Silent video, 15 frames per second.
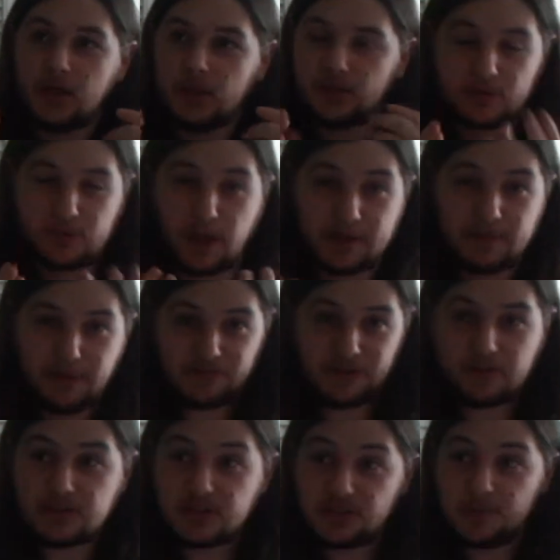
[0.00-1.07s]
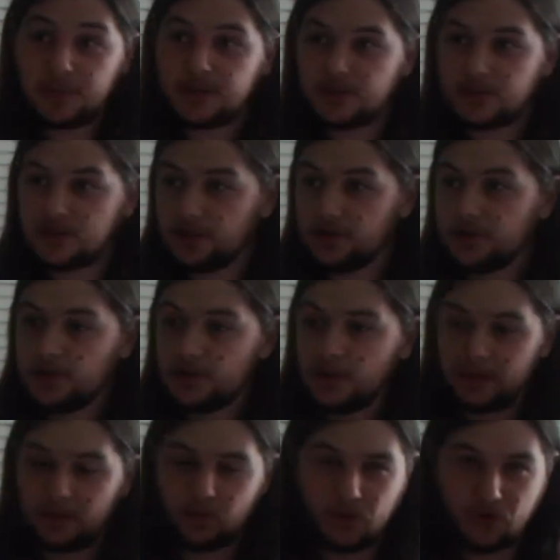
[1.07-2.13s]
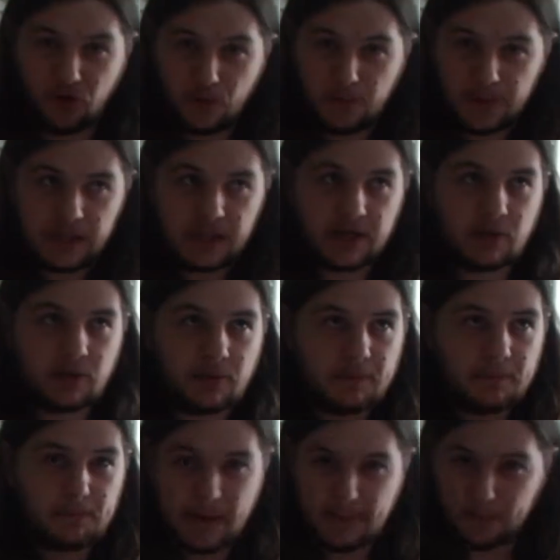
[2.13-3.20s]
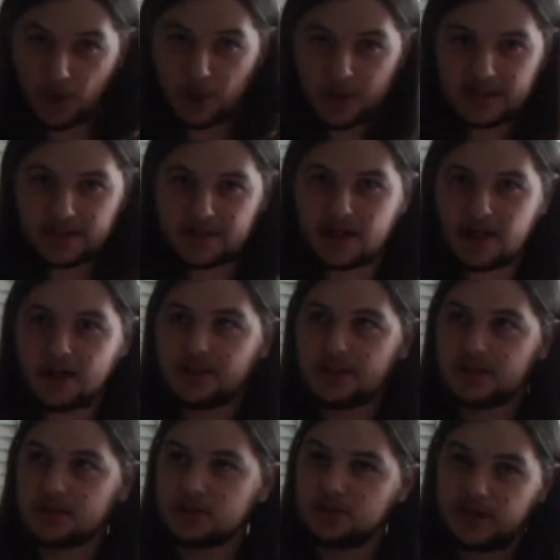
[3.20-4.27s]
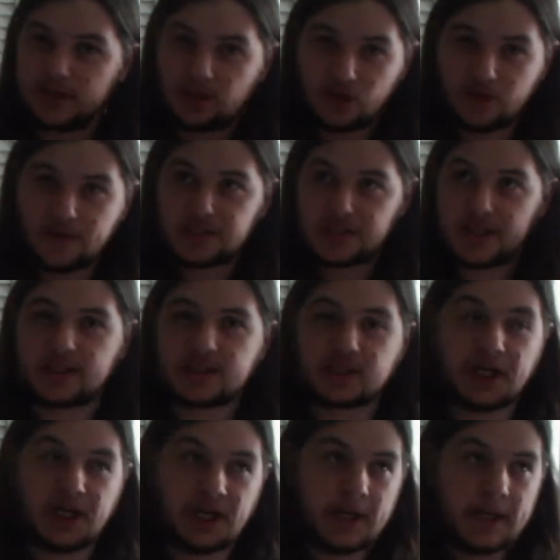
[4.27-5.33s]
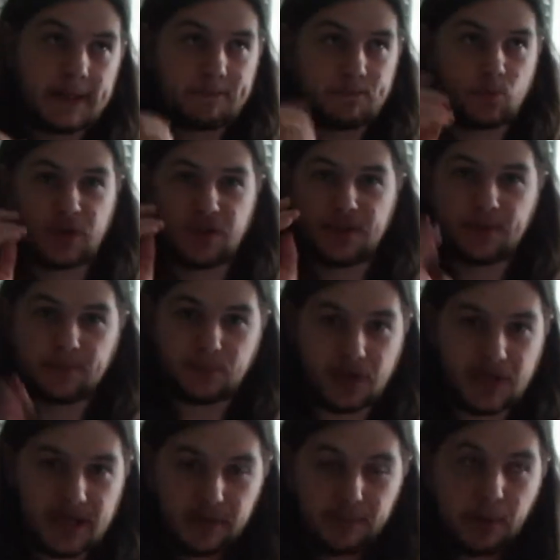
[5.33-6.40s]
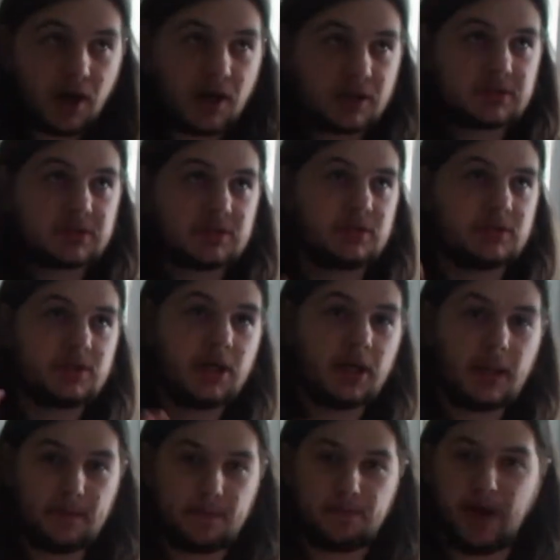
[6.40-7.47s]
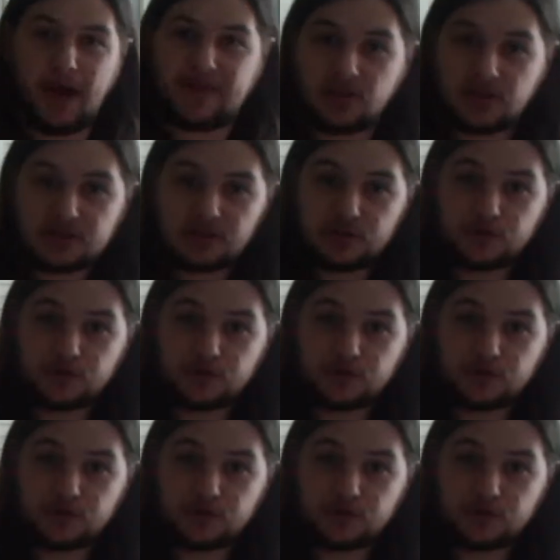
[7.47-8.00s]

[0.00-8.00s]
like my family's super into it too, and we've all been like modelling the garden to encourage nature with putting in a pond, having lots of